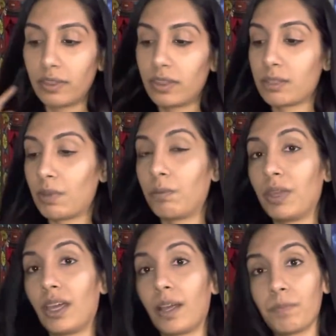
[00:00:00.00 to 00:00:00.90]
This may
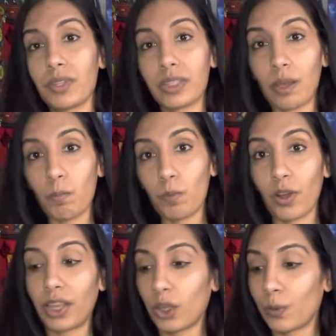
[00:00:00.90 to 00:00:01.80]
be
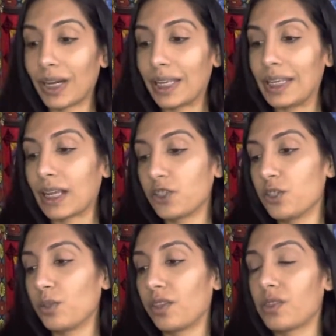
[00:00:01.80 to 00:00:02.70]
someone that you are connected
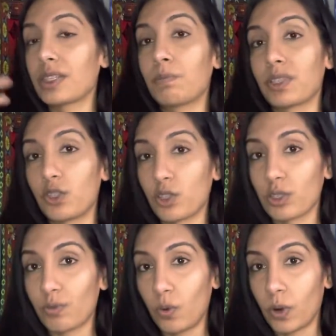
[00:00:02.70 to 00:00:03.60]
to that this message
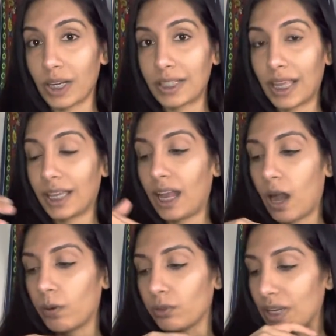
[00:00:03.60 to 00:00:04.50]
is for. Take it
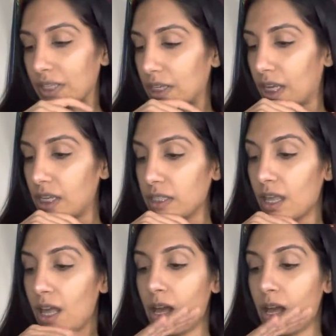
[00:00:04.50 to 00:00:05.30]
how it resonates.